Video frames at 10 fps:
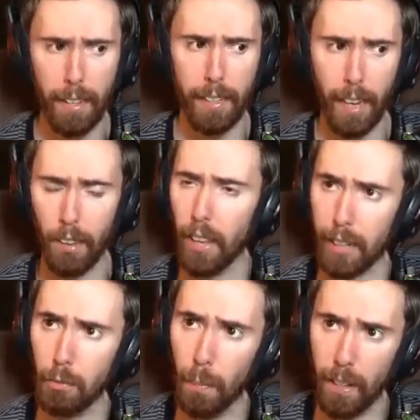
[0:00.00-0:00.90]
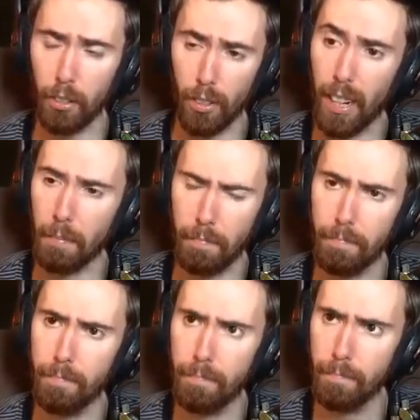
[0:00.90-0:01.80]
Yeah, that explains a lot.
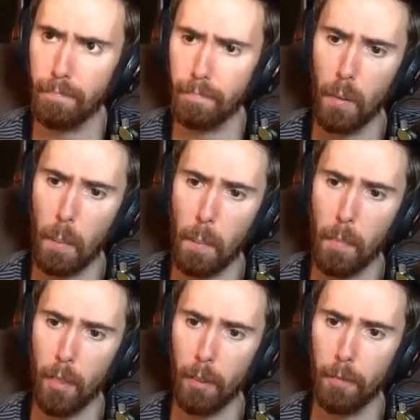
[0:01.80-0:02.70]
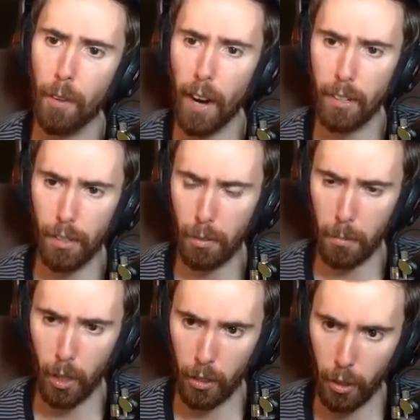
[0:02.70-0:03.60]
Finally,
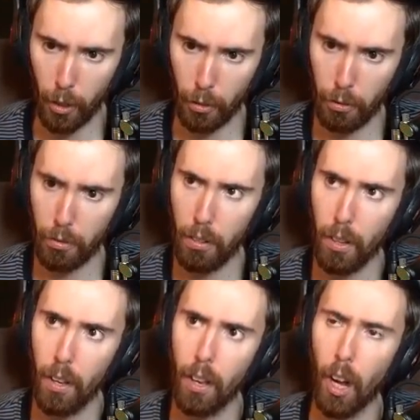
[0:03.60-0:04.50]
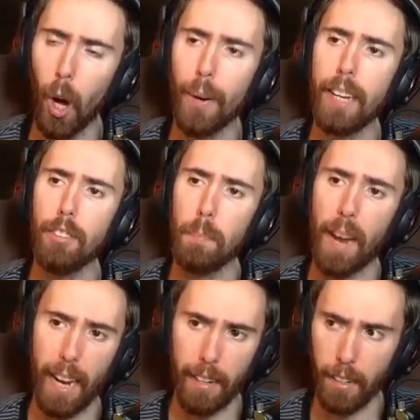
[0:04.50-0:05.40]
some good news. Oh, he's a
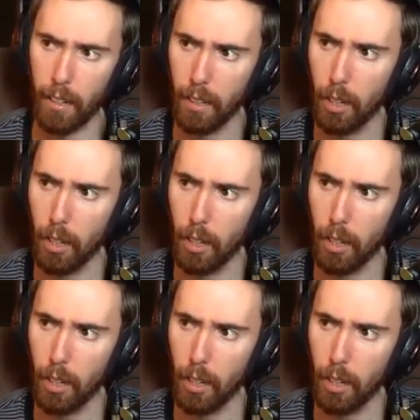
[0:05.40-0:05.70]
panda,